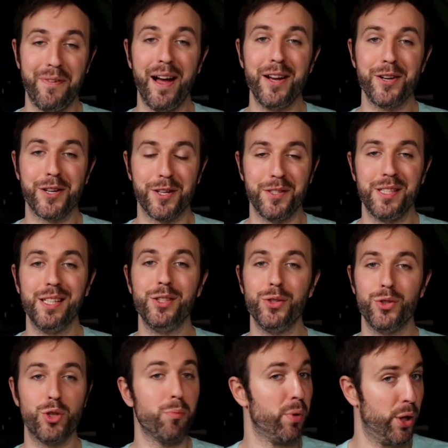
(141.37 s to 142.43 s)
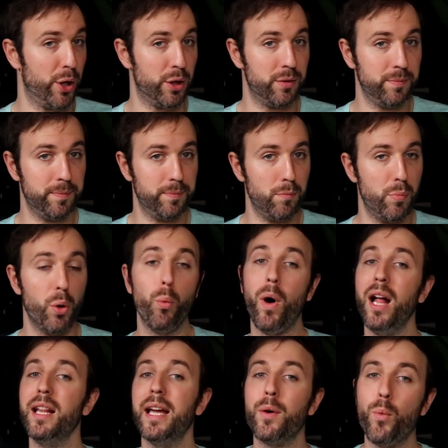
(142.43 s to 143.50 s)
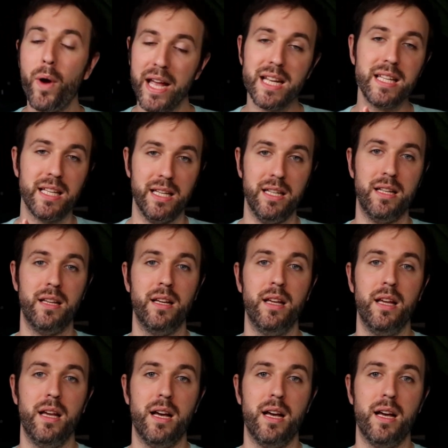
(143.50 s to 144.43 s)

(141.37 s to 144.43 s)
The fire continued to burn, but while I waited,